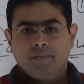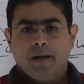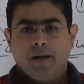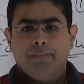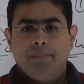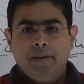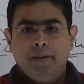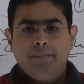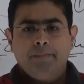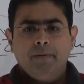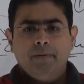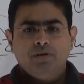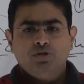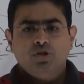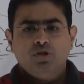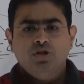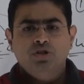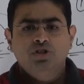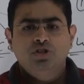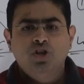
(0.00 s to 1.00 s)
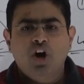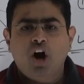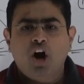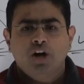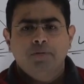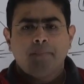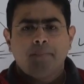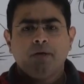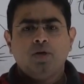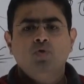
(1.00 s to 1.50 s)
And people should
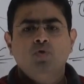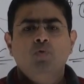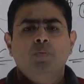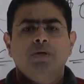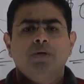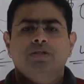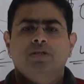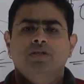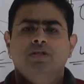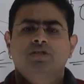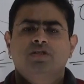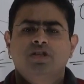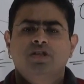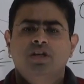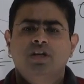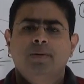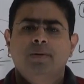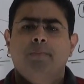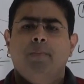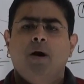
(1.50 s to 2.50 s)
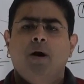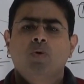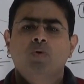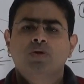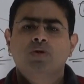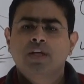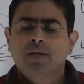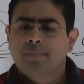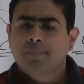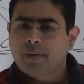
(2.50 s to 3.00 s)
not be too much concerned about
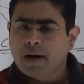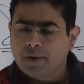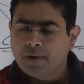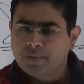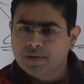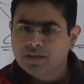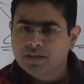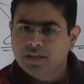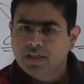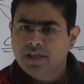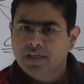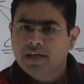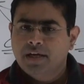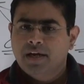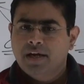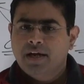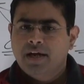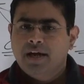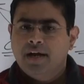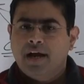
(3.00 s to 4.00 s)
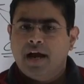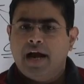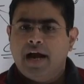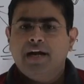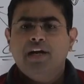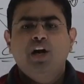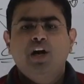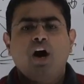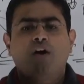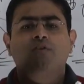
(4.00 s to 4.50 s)
their privacy
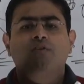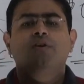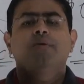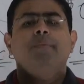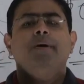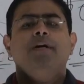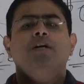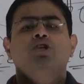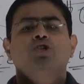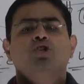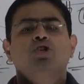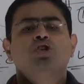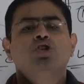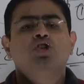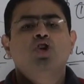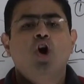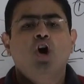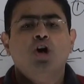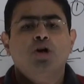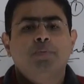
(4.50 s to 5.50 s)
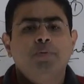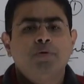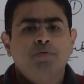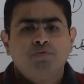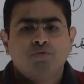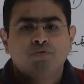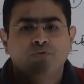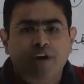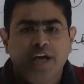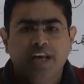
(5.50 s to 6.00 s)
and government should not be
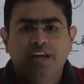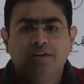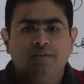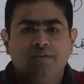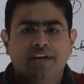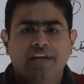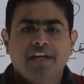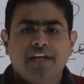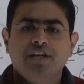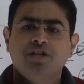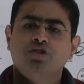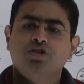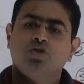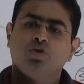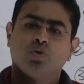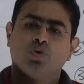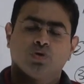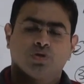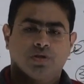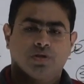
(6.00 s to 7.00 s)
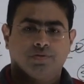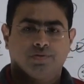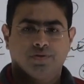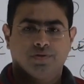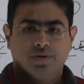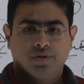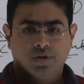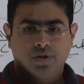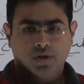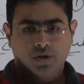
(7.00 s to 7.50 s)
very very intrusive.
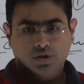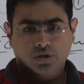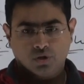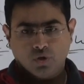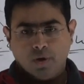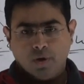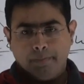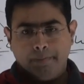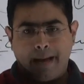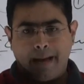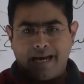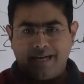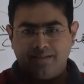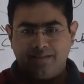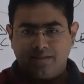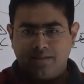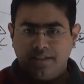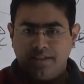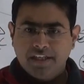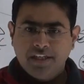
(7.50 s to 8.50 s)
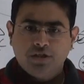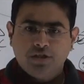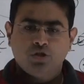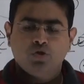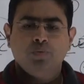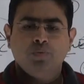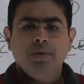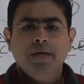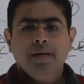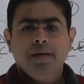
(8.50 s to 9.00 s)
So a balance needs
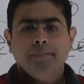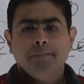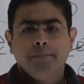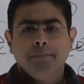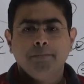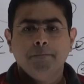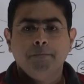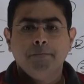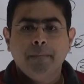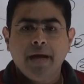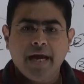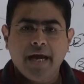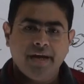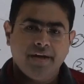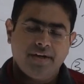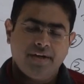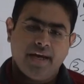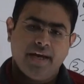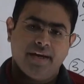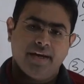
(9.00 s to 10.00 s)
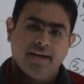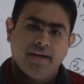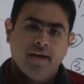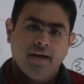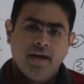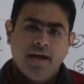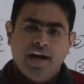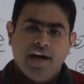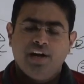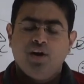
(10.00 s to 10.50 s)
to be maintained.
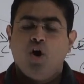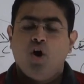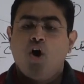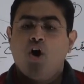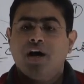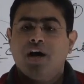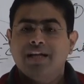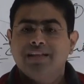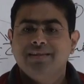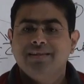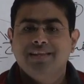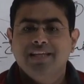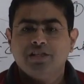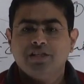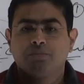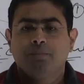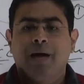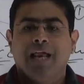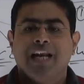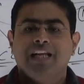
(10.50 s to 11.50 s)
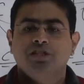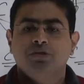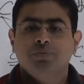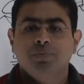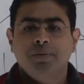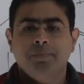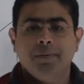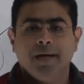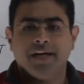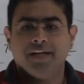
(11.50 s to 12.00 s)
And how can this balance
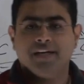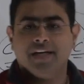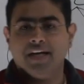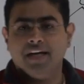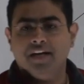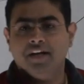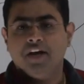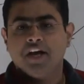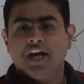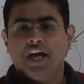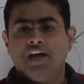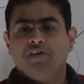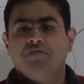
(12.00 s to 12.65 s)
be maintained?